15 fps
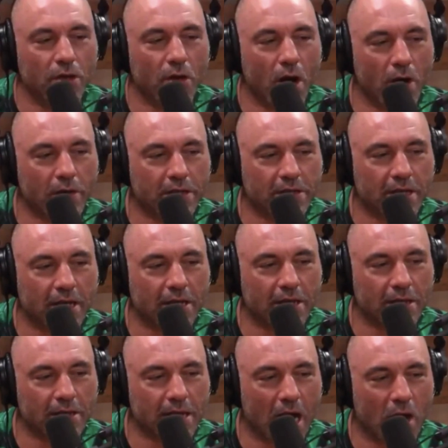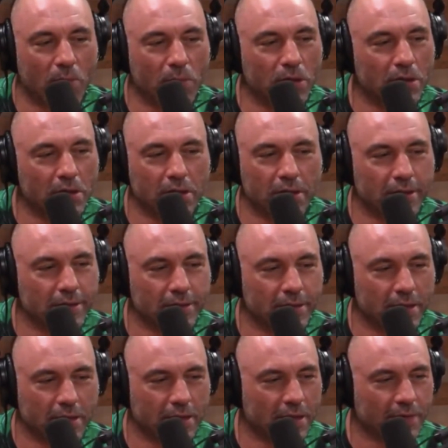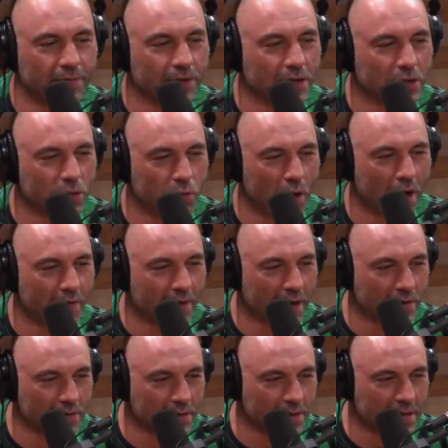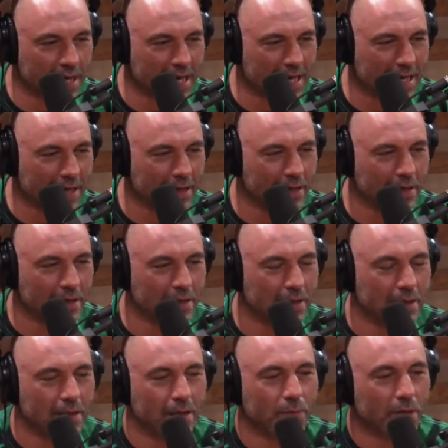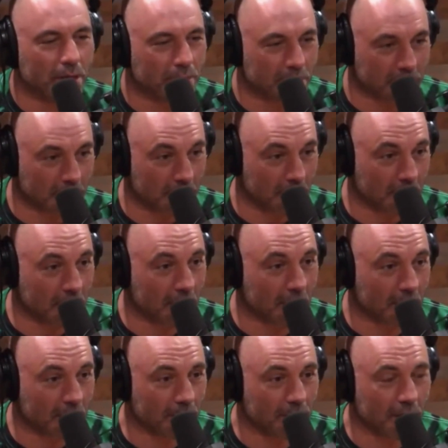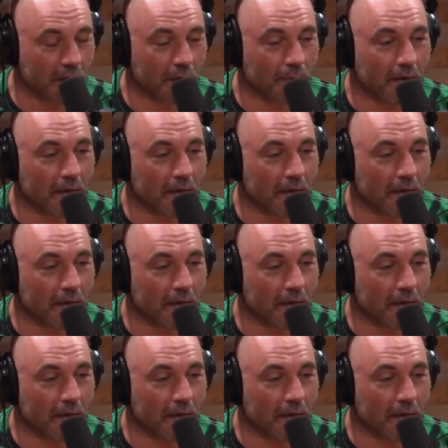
Ari studied the Talmud and did it for like 12 hours a day when he was a young man.